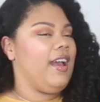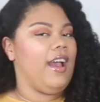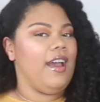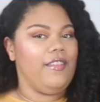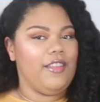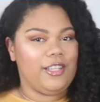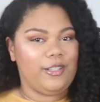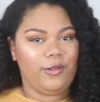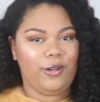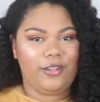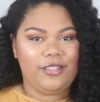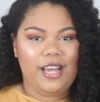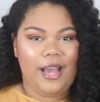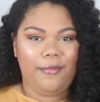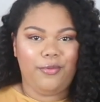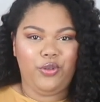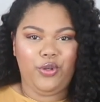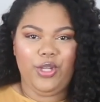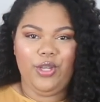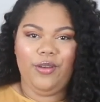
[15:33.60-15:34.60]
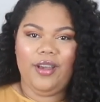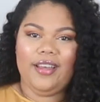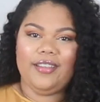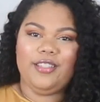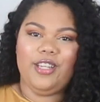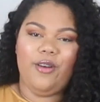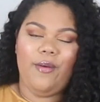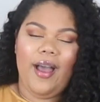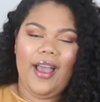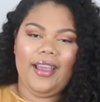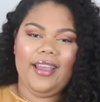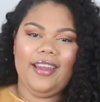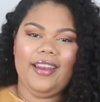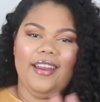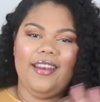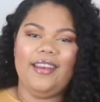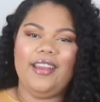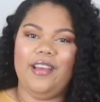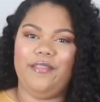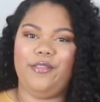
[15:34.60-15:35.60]
and this one are top 3. You guys know I
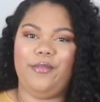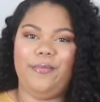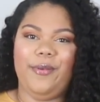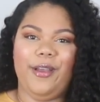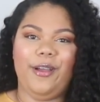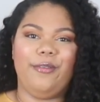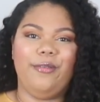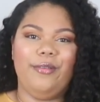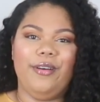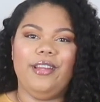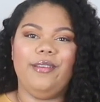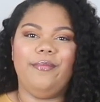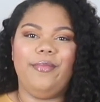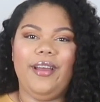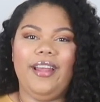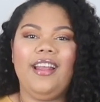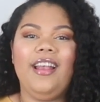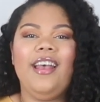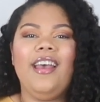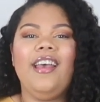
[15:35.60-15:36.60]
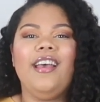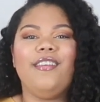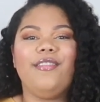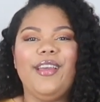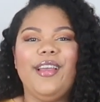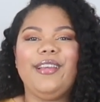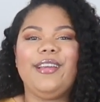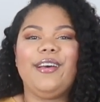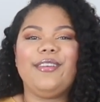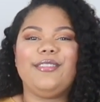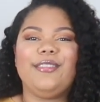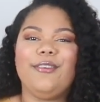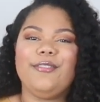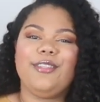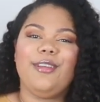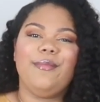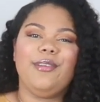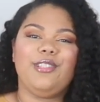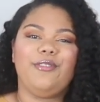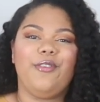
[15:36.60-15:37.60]
can never pick one. But thank y'all
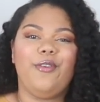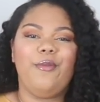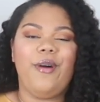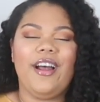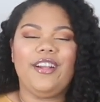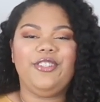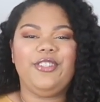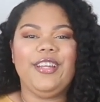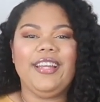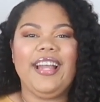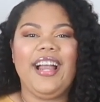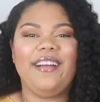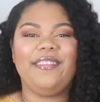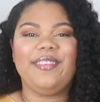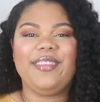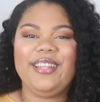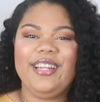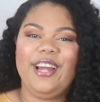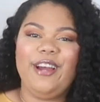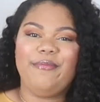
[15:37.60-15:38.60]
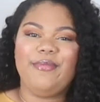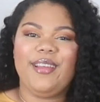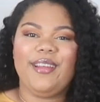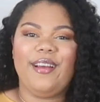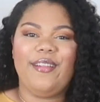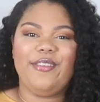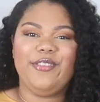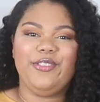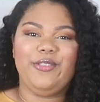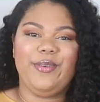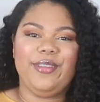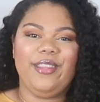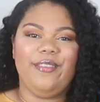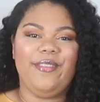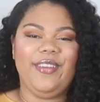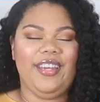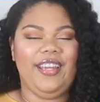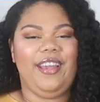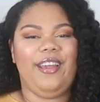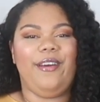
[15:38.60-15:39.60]
so much for watching. I really hope that y'all enjoyed the
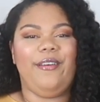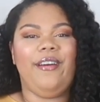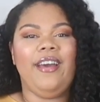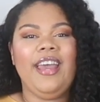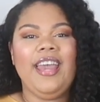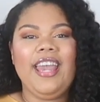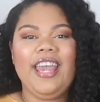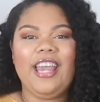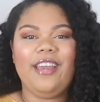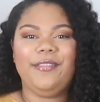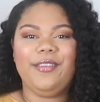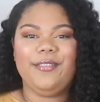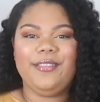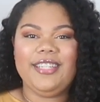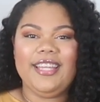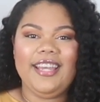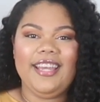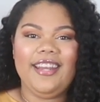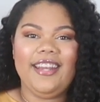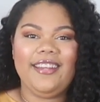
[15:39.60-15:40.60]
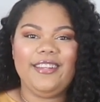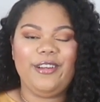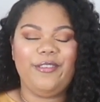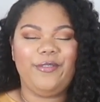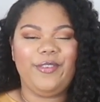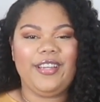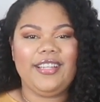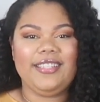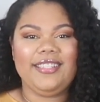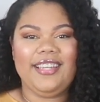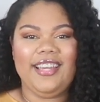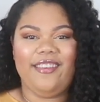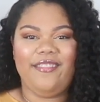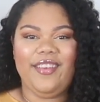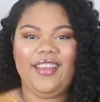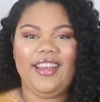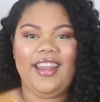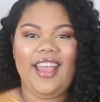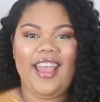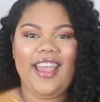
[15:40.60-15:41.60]
video. If you did, don't forget to
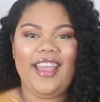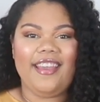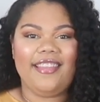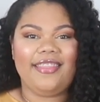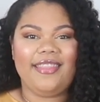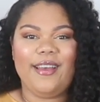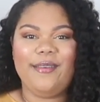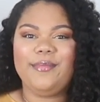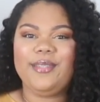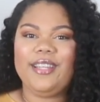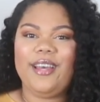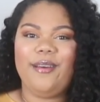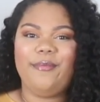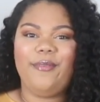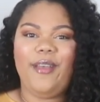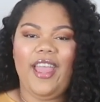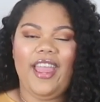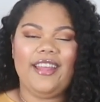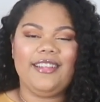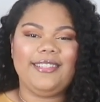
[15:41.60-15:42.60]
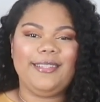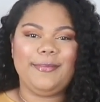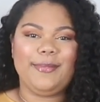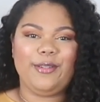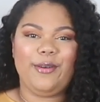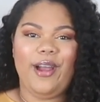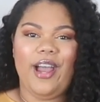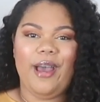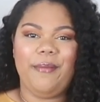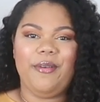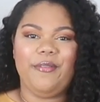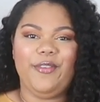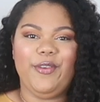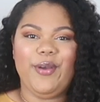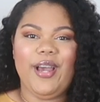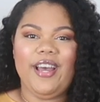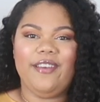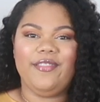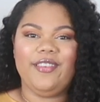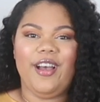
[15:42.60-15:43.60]
give it a thumbs up and subscribe if
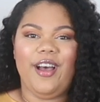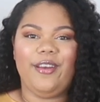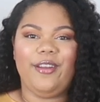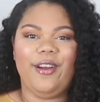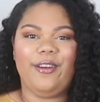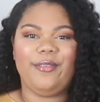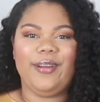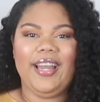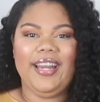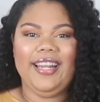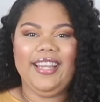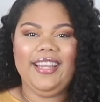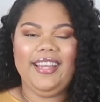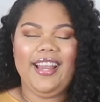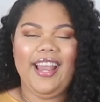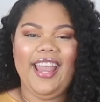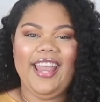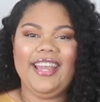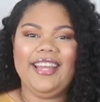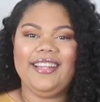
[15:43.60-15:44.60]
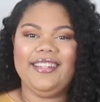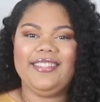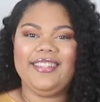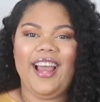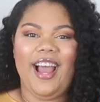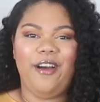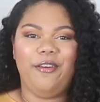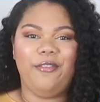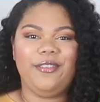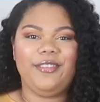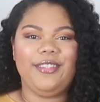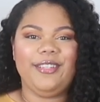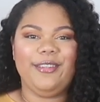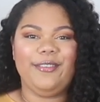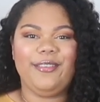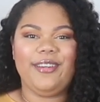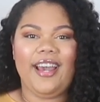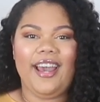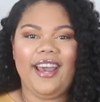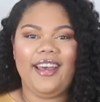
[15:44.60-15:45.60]
you have not already. And I will see
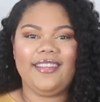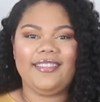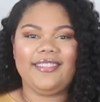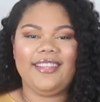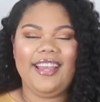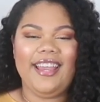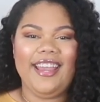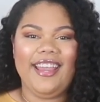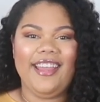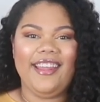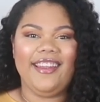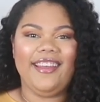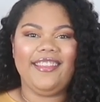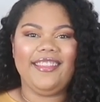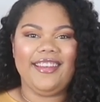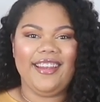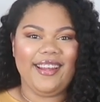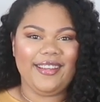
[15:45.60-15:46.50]
you guys in the